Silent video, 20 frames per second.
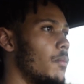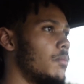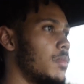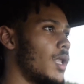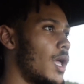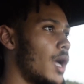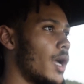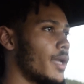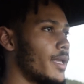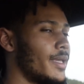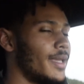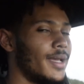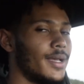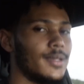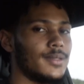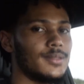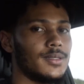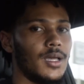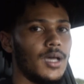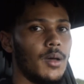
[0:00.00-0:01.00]
block, he
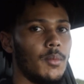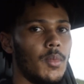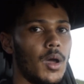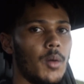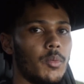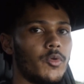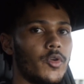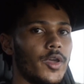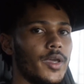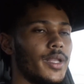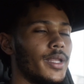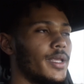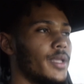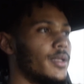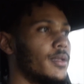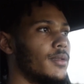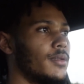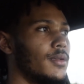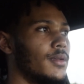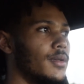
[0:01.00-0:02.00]
has um,
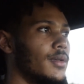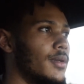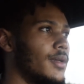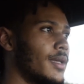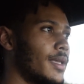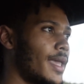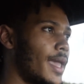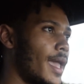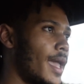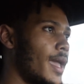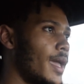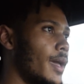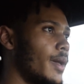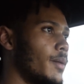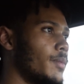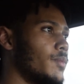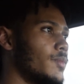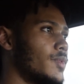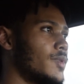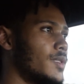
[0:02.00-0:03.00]
upgraded
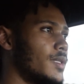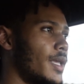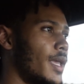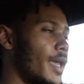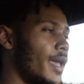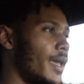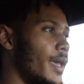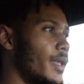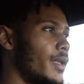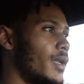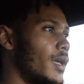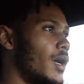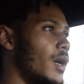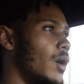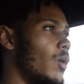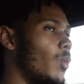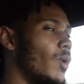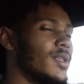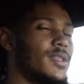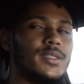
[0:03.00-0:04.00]
cams and
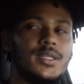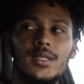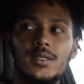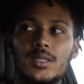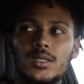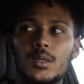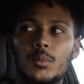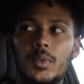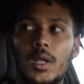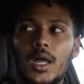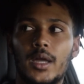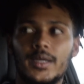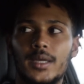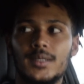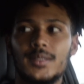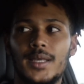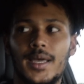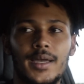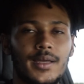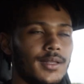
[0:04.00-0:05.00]
uh, what's done to the block
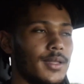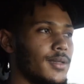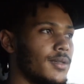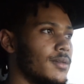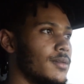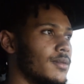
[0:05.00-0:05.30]
exactly?